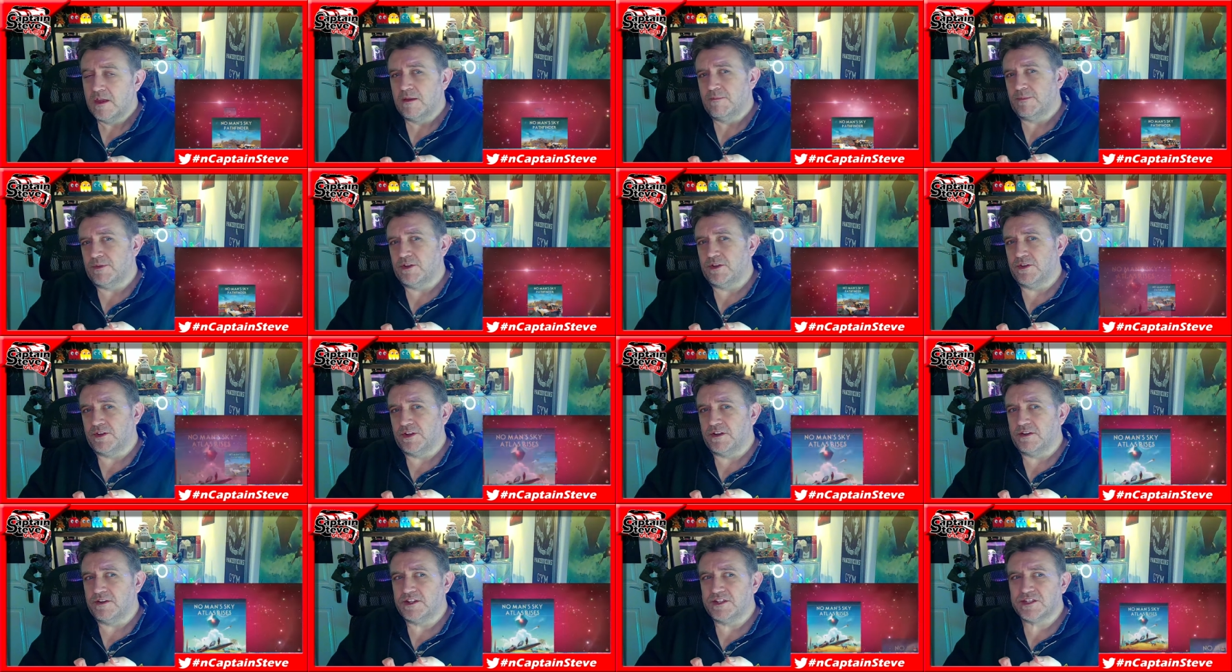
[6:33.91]
But
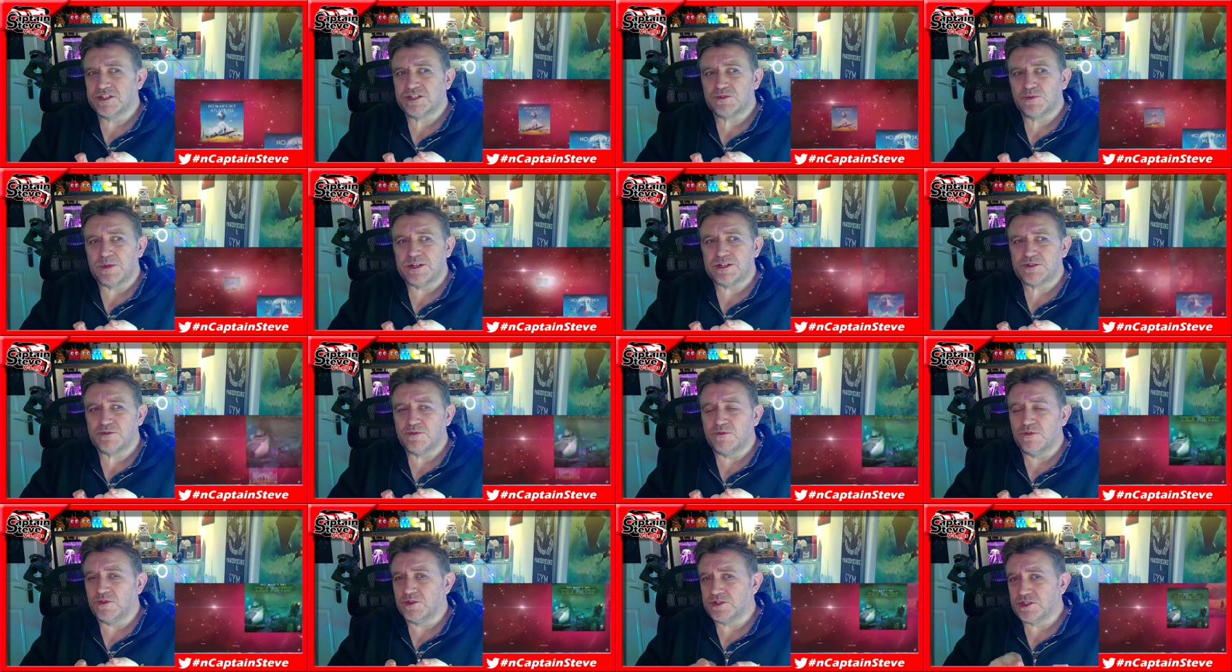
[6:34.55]
not only the Switch,
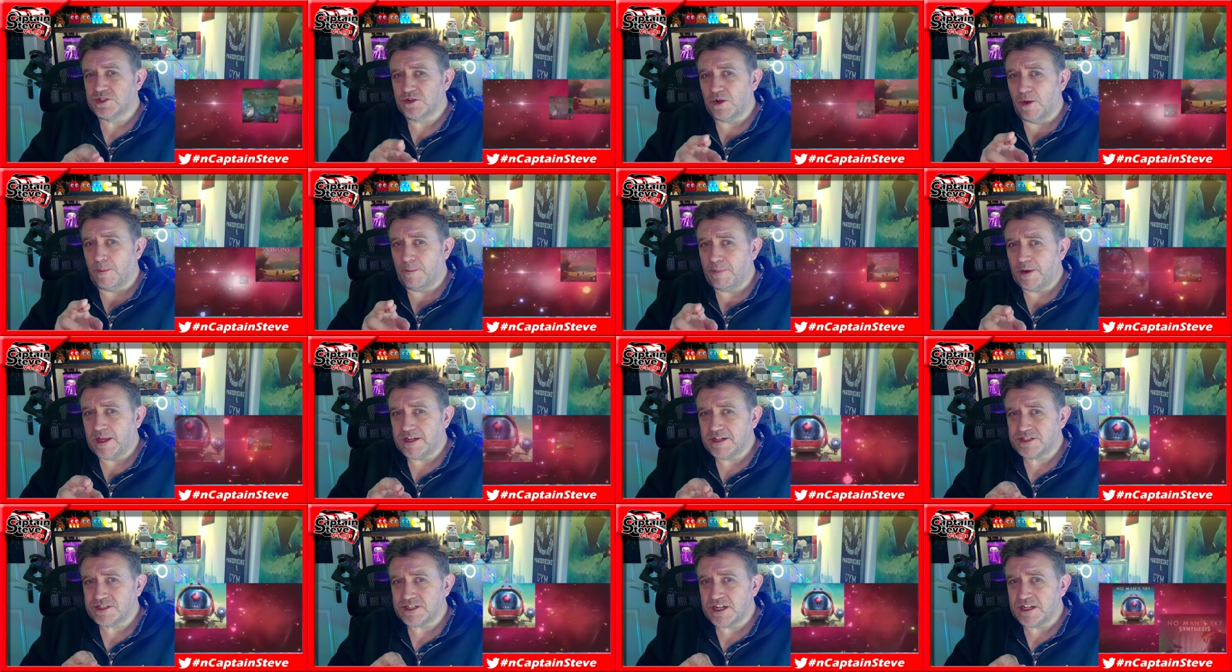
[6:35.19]
we've also got
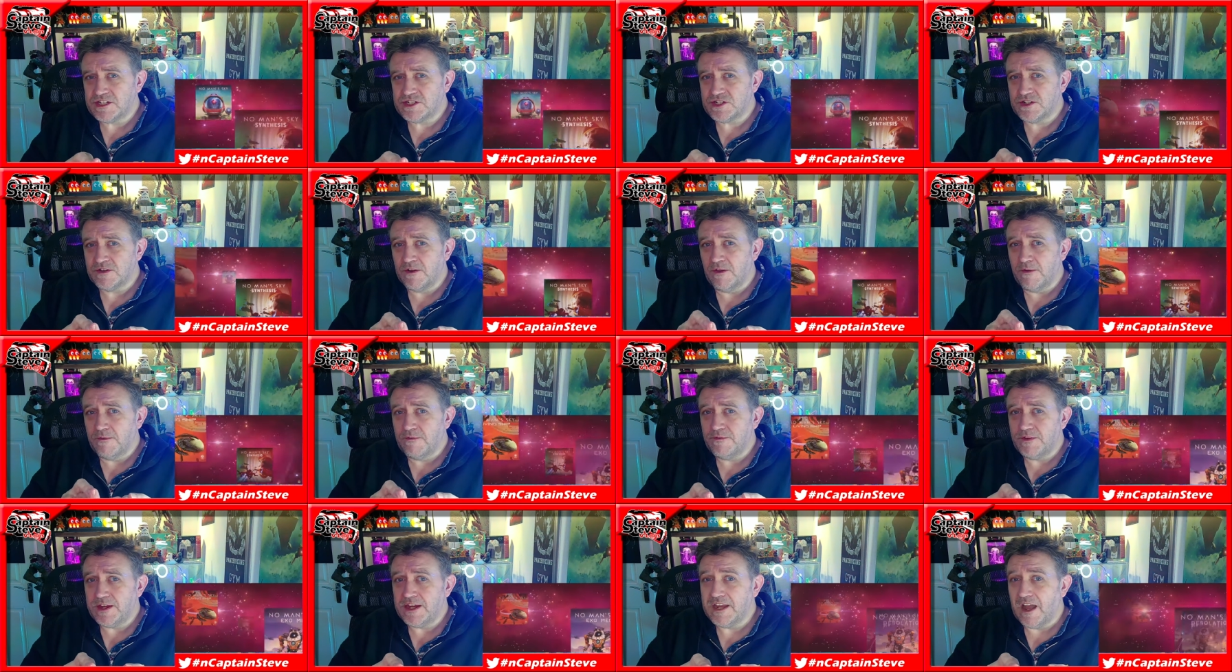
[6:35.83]
PlayStation
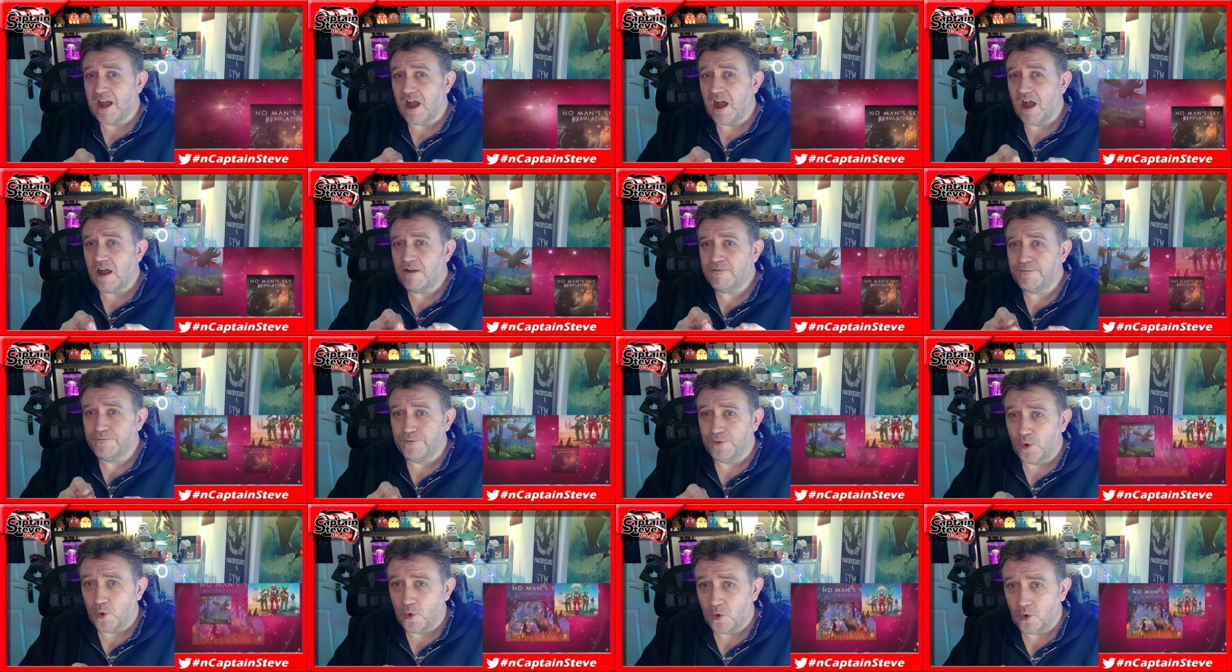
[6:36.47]
V R
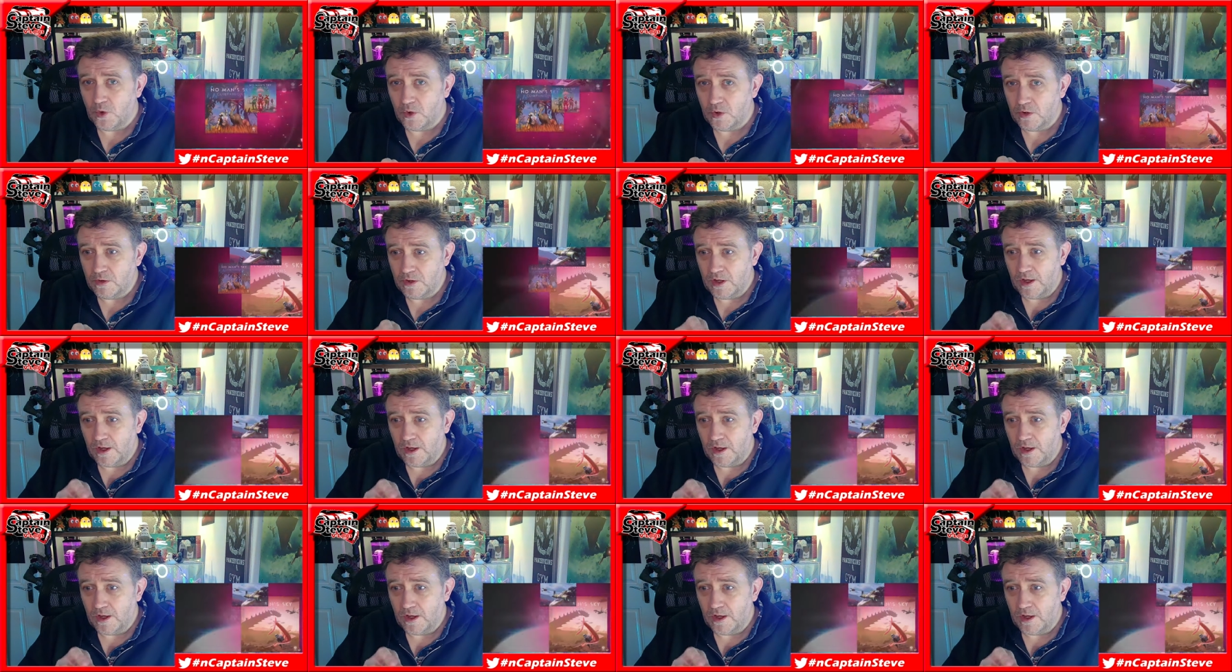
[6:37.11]
four.